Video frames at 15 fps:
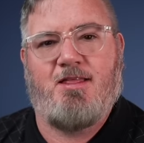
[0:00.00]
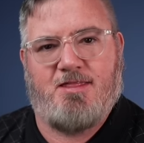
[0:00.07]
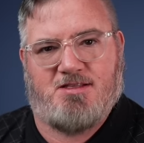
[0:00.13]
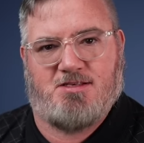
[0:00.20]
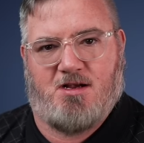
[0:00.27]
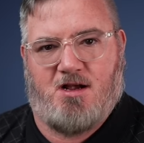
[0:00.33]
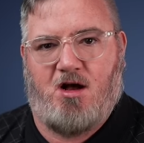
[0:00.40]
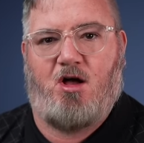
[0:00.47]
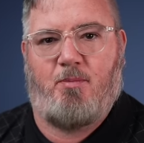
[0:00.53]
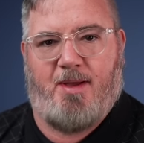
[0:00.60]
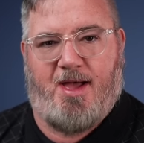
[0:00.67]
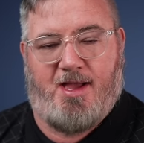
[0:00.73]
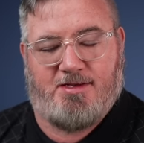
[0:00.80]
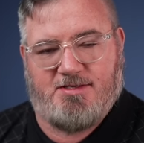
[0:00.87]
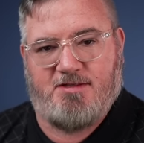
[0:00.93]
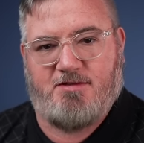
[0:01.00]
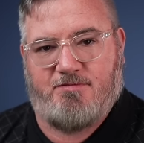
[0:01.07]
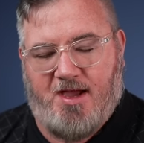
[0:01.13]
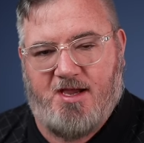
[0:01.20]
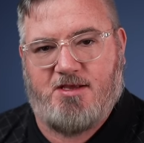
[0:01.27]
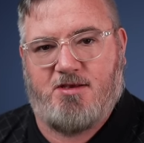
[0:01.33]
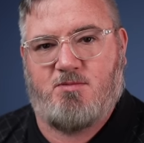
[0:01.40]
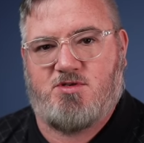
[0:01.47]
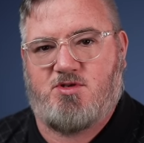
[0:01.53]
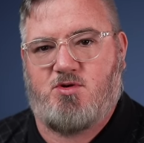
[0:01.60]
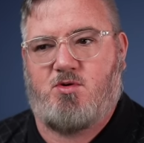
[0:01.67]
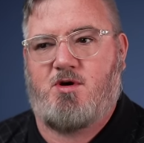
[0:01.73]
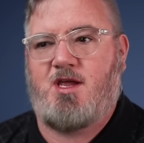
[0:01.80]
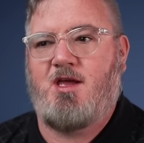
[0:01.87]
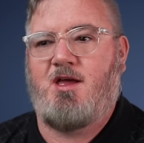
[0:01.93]
that's a callback to the vacuum
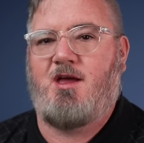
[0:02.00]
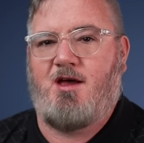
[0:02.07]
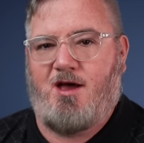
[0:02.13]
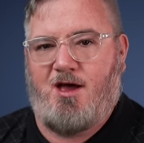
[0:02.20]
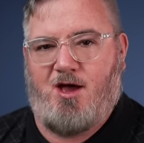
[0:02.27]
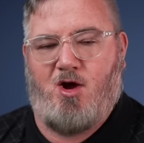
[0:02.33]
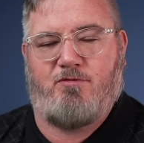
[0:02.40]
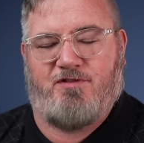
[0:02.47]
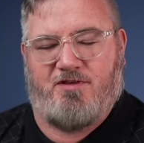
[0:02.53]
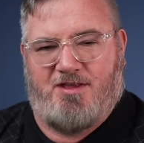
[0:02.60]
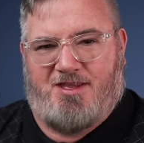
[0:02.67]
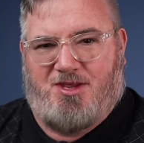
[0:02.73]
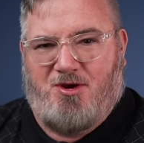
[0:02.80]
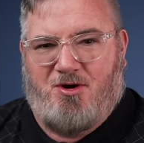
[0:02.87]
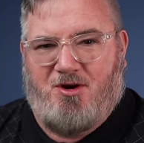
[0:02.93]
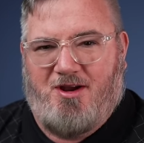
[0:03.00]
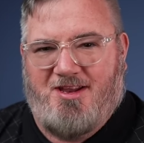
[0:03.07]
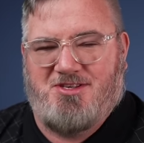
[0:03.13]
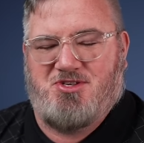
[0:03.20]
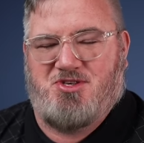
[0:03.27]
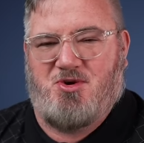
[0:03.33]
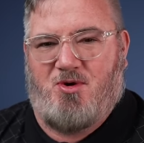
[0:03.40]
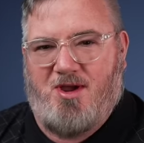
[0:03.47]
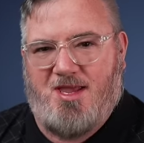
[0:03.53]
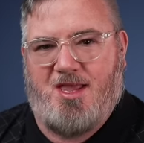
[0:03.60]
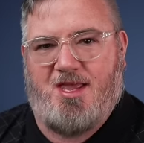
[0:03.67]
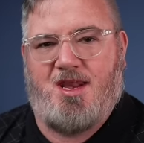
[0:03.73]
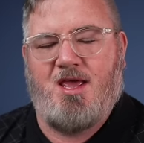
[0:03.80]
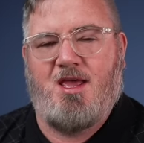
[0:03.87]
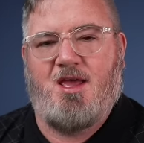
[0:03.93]
story uh, hopefully you're enjoying
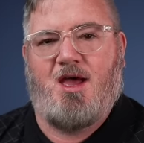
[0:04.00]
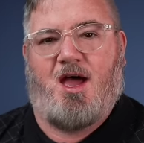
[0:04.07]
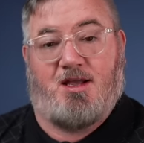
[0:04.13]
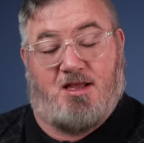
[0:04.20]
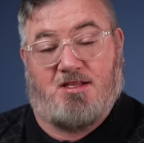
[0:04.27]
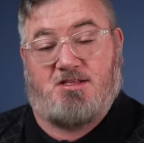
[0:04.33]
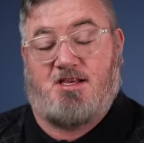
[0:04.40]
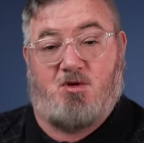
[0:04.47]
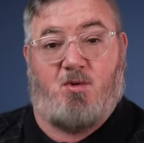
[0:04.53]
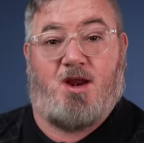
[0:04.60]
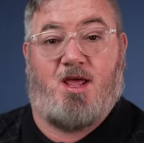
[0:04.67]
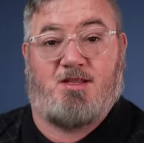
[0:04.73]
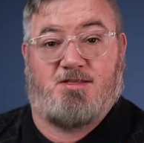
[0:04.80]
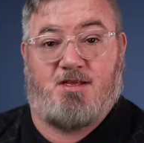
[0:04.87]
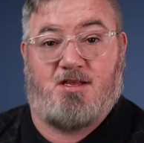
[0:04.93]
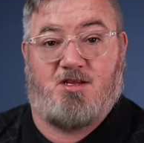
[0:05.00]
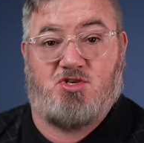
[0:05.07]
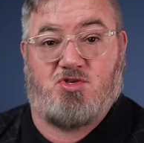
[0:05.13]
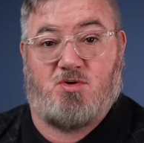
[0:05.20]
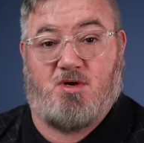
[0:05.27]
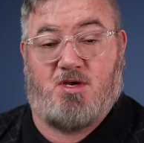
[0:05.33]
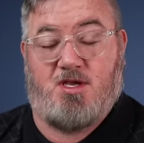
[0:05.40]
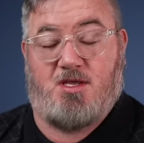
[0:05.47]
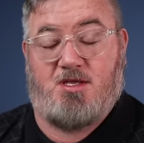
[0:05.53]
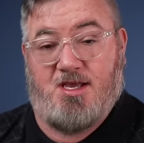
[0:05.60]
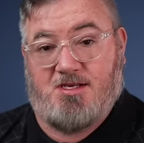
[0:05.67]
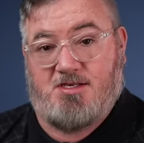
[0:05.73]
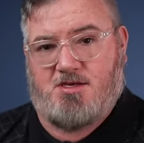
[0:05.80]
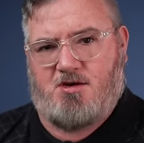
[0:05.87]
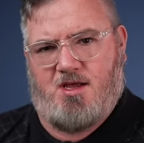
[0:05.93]
it I, will tell you what i did enjoy
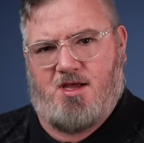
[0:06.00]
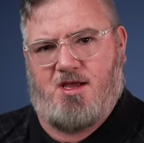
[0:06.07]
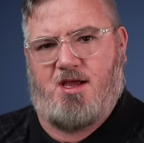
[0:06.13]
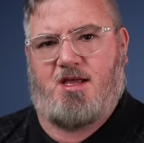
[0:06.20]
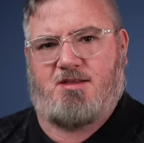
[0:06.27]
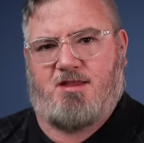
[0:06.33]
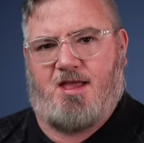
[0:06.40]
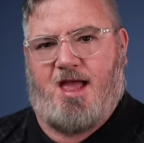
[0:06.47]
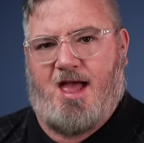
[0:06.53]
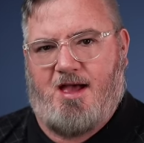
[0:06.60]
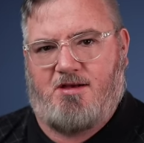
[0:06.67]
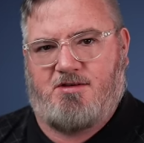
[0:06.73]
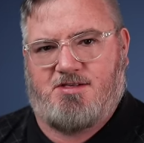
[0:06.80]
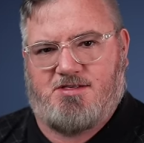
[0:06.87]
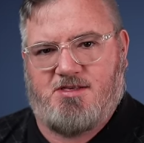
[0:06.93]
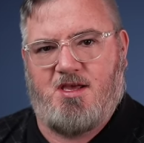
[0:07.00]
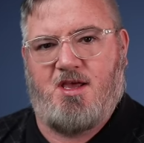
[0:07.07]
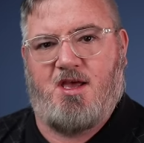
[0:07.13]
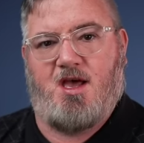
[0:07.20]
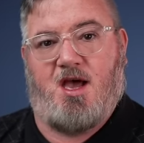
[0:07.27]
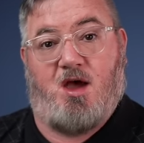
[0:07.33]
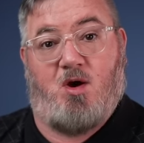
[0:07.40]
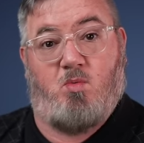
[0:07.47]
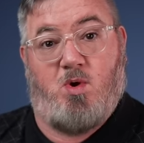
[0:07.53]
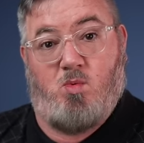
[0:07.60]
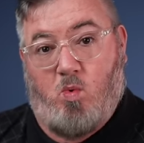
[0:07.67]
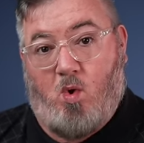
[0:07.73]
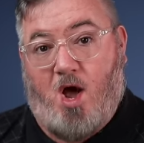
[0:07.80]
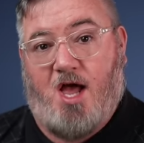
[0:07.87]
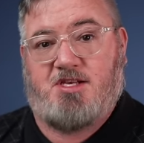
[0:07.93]
yesterday at the house uh, we
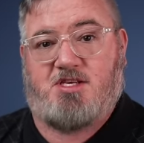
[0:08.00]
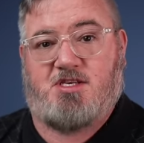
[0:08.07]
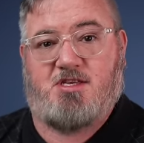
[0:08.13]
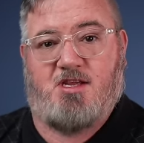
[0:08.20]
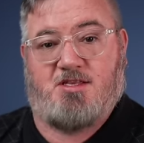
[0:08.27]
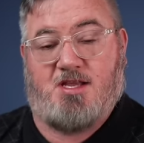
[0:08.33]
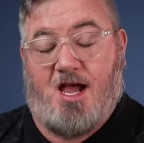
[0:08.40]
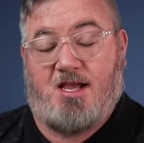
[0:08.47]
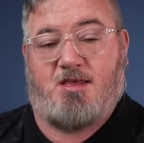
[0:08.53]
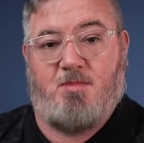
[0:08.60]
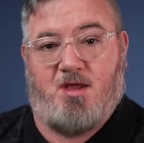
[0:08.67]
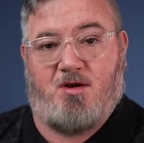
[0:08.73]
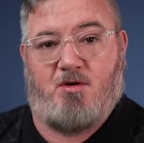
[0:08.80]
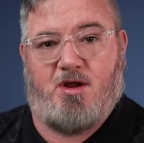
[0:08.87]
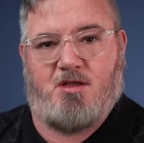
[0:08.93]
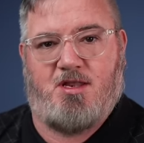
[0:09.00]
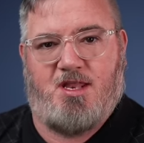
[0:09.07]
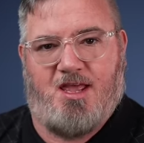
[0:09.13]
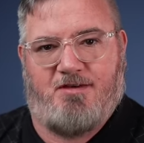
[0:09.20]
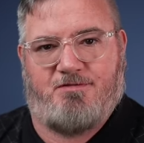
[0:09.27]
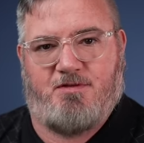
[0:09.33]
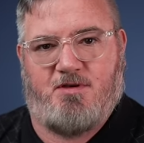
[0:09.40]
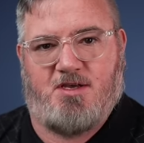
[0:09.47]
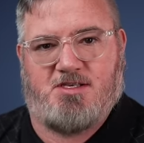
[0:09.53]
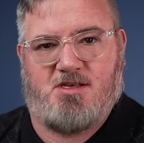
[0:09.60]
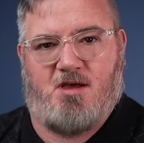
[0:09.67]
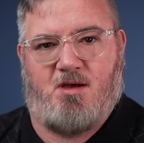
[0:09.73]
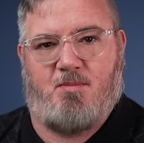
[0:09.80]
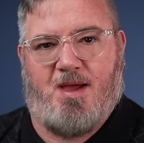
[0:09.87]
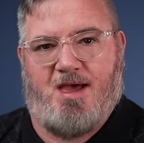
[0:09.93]
watched a documentary on netflix
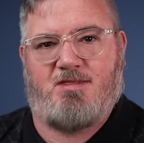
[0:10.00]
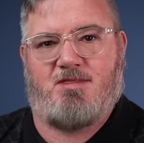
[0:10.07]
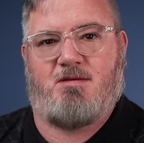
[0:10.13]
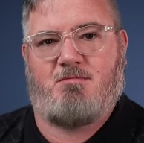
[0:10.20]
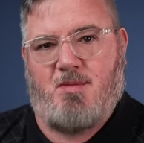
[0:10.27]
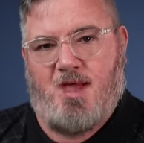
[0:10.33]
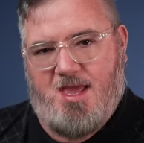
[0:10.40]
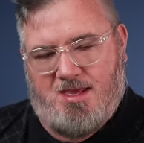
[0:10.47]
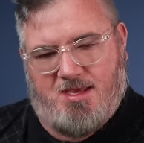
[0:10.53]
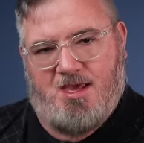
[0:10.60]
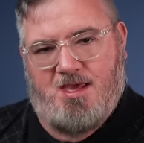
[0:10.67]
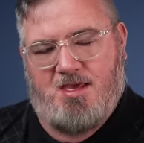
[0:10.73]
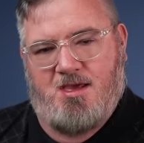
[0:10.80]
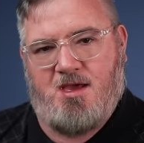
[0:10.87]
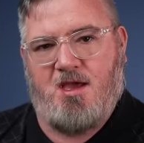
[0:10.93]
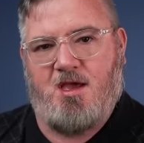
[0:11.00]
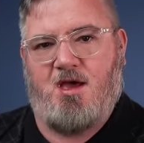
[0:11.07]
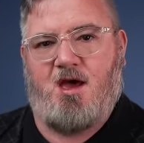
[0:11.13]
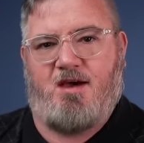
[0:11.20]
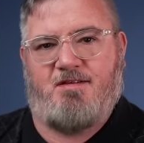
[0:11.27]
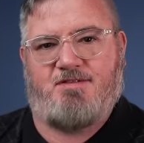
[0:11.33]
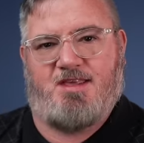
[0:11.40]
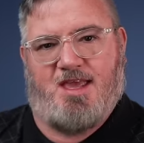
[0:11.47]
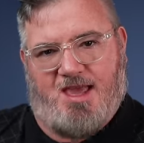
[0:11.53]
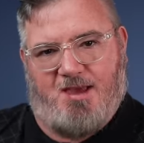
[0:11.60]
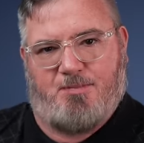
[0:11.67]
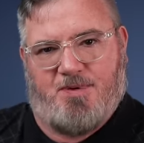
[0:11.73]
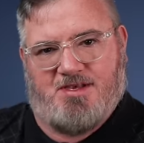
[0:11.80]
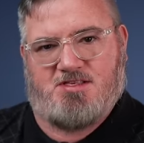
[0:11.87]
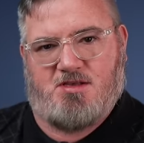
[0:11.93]
about the making of the
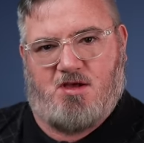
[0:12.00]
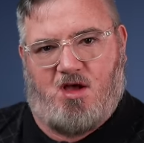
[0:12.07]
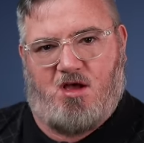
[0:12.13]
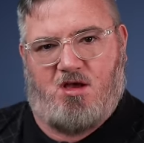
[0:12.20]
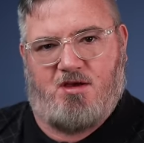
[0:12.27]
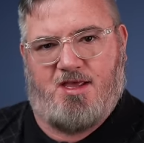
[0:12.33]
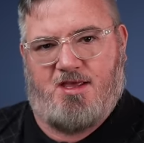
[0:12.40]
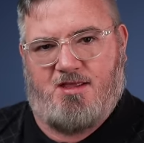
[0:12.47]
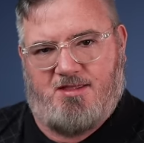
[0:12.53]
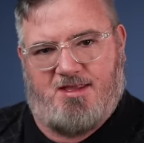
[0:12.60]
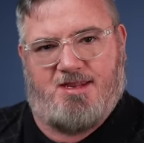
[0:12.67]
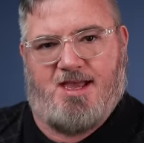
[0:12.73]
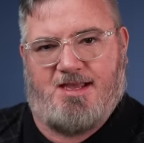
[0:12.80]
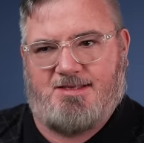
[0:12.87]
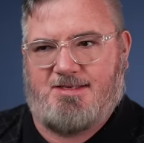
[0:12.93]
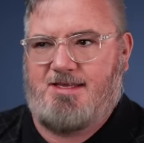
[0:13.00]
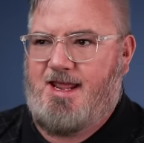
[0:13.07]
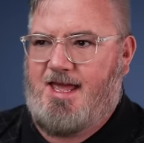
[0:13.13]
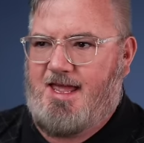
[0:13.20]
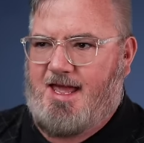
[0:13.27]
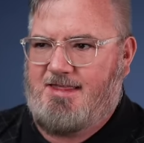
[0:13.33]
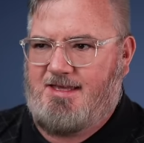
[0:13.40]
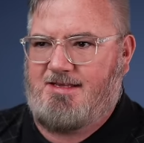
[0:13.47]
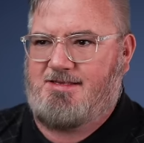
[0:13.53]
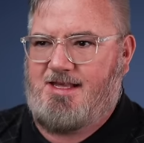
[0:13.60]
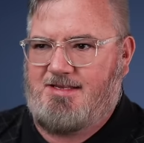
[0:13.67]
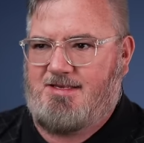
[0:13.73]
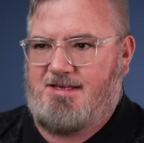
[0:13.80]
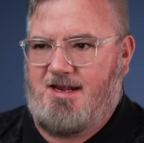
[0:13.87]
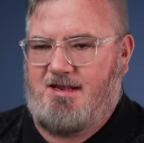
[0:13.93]
epic song in the 1980 i think it's
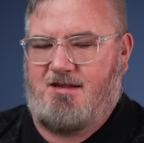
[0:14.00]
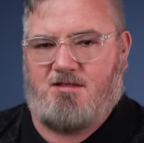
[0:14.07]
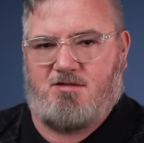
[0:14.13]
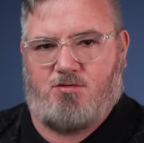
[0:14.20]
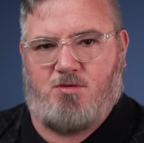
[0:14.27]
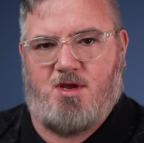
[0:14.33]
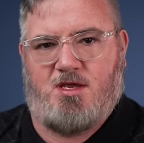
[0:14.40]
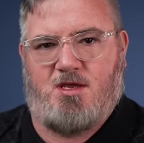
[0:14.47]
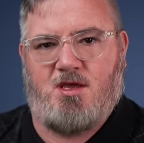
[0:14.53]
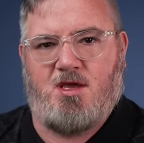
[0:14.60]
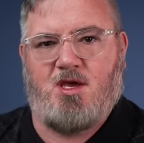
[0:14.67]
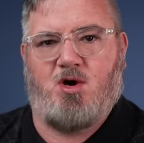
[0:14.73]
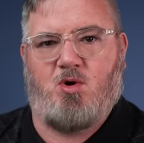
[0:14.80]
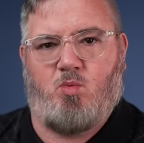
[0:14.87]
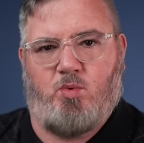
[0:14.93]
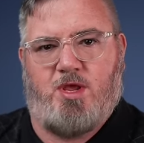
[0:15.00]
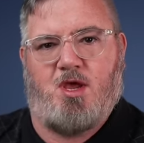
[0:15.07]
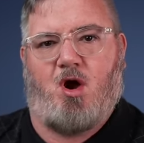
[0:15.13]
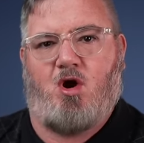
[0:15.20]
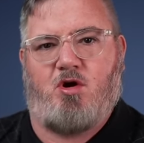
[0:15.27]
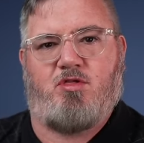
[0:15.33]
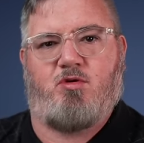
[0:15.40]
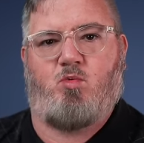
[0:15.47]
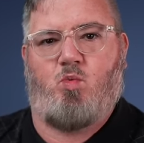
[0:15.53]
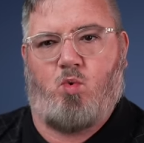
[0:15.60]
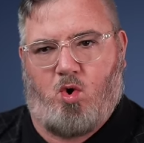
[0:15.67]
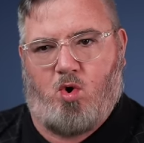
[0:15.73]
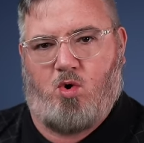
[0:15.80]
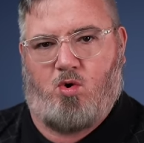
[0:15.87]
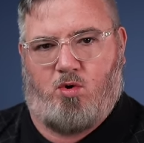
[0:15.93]
1983 we are the
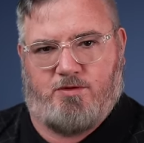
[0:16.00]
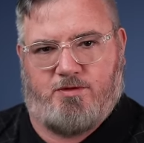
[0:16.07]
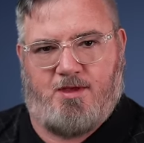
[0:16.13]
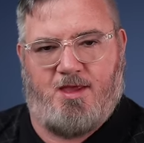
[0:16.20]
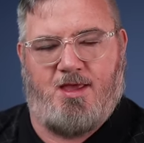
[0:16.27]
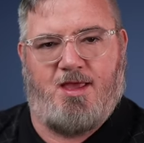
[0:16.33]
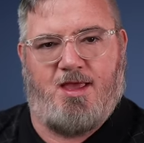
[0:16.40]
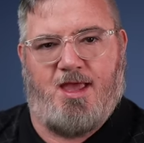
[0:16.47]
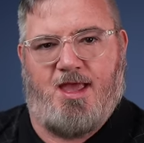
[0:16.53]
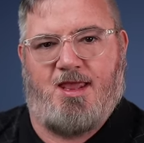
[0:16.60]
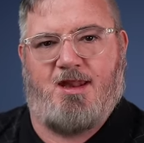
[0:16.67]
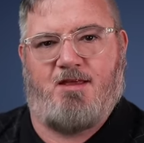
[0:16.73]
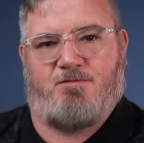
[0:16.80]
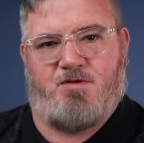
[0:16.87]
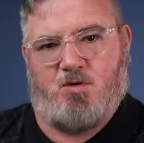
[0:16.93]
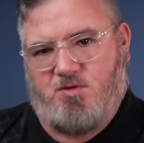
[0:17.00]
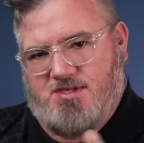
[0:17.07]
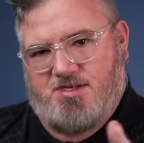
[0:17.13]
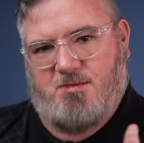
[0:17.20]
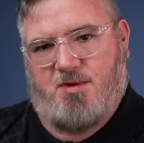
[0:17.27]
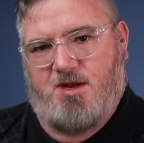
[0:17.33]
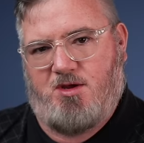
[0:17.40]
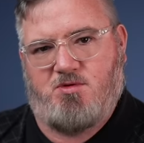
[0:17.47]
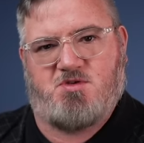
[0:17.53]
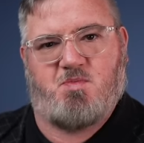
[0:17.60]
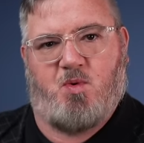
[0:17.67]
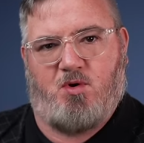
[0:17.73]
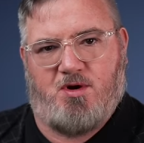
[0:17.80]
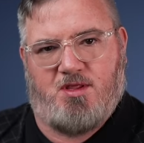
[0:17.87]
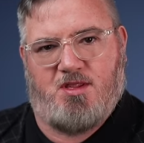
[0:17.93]
world and if you were somebody who was
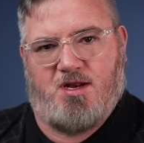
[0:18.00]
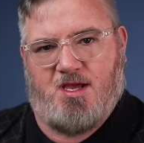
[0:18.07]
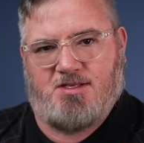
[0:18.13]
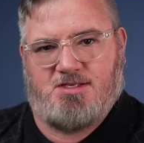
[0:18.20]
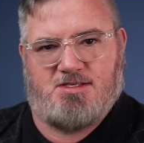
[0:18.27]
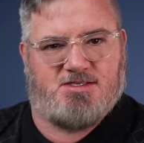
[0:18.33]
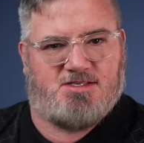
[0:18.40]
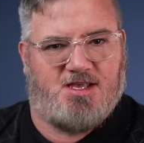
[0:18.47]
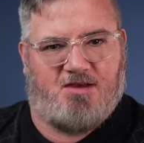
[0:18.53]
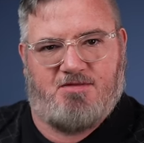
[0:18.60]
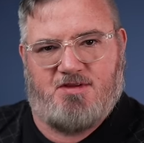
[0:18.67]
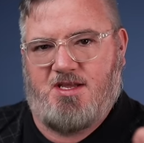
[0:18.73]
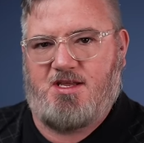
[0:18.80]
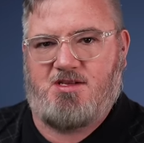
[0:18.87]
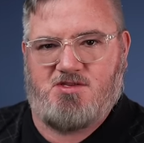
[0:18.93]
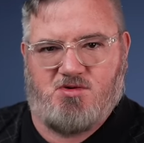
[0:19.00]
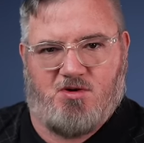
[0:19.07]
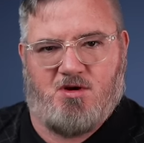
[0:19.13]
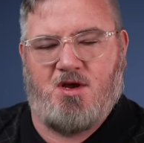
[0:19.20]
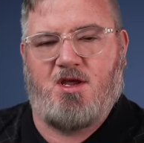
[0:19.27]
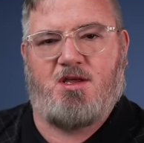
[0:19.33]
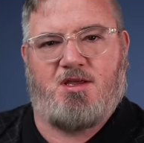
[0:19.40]
born in the 1970s or,